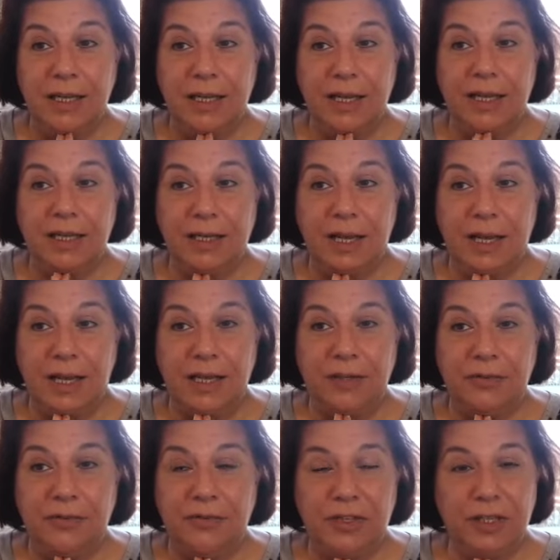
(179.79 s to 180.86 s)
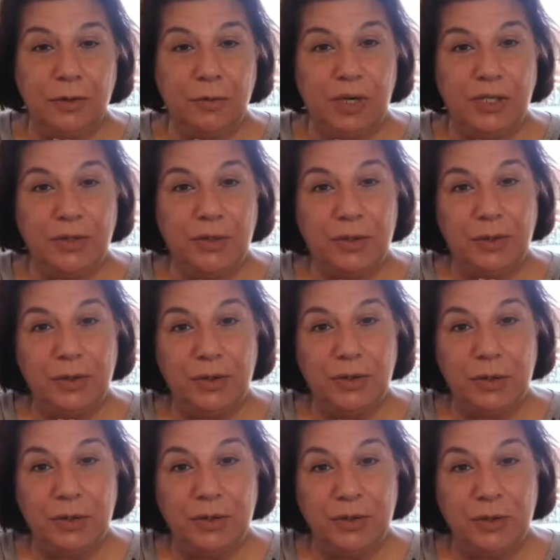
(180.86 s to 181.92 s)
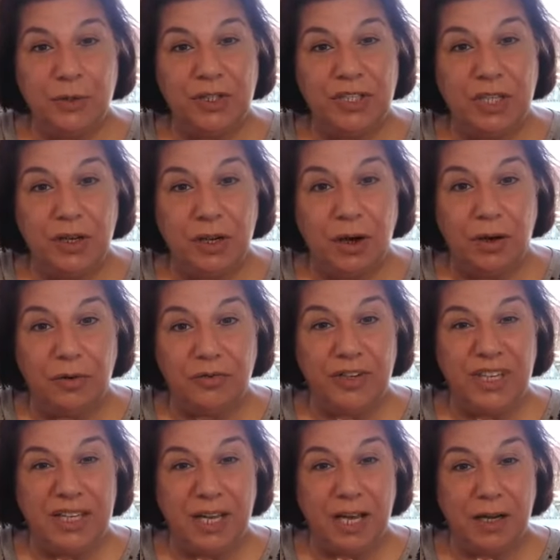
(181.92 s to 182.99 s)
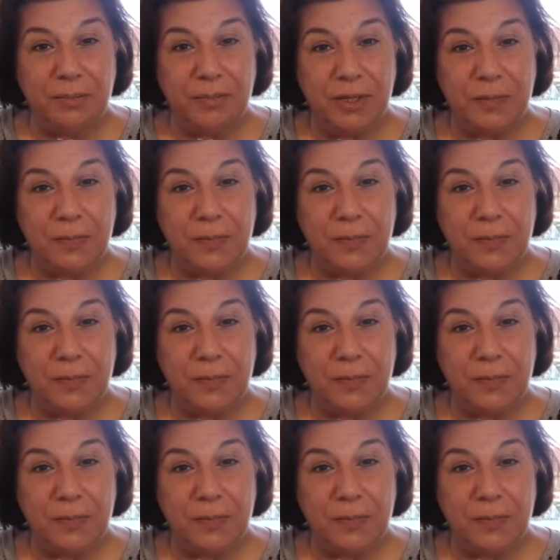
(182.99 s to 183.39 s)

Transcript: And I feel when you look into the coffee cup,